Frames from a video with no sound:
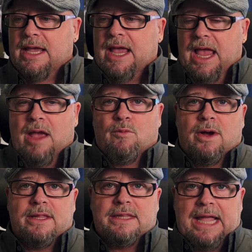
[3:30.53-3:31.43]
and
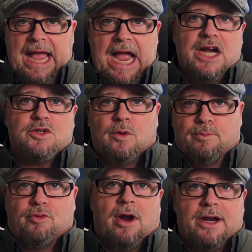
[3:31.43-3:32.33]
what the actual
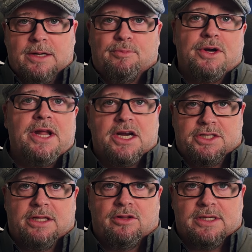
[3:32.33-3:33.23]
product
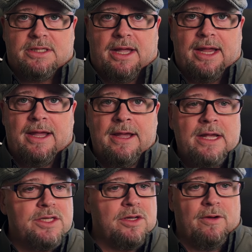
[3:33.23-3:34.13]
production looks like.
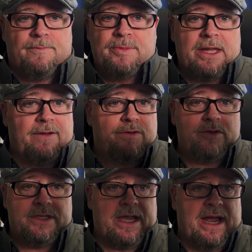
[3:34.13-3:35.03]
So if you
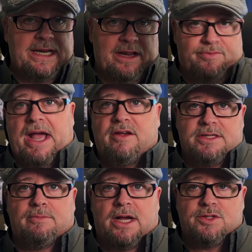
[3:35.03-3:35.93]
say I need
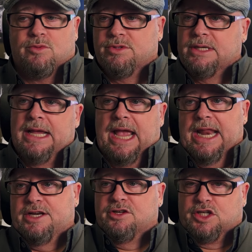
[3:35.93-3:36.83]
1,000 modules and
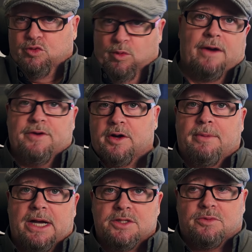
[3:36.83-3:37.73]
it took 1,200
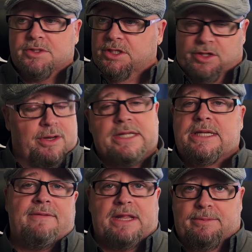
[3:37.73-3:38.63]
modules, you didn't
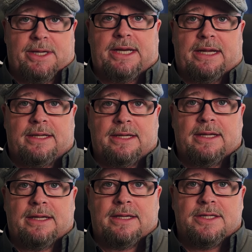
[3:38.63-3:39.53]
save any money.
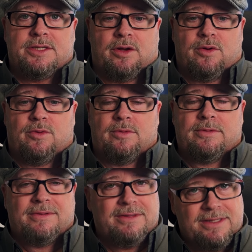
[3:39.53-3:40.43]
So
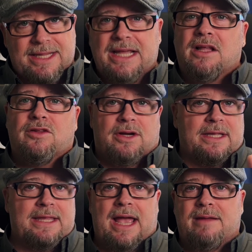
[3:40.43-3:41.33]
take a look
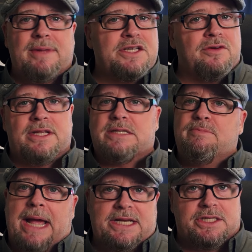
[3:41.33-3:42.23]
at that. Make sure that it's
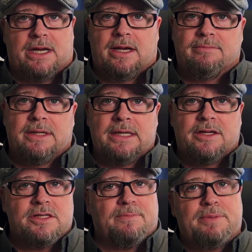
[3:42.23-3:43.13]
matching up.
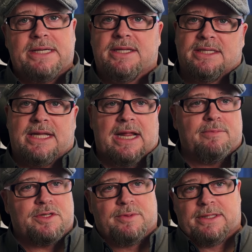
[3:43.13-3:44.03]
There's a big disconnect
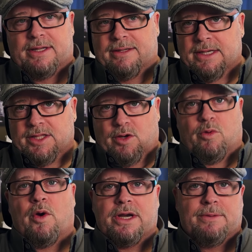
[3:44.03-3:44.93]
between the
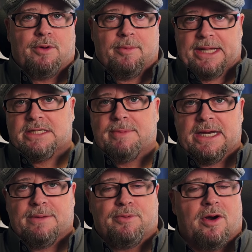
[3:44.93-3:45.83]
quoting department,
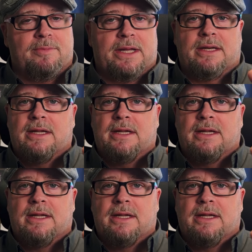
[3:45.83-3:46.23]
estimating department,